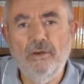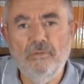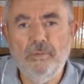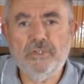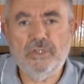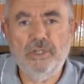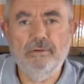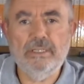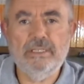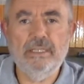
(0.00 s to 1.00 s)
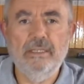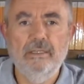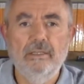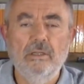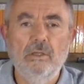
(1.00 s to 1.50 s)
of obscurity?
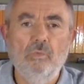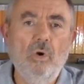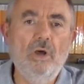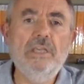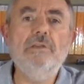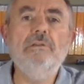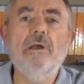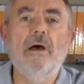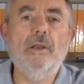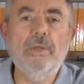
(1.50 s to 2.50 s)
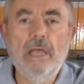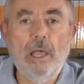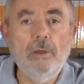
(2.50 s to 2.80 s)
What are you like when the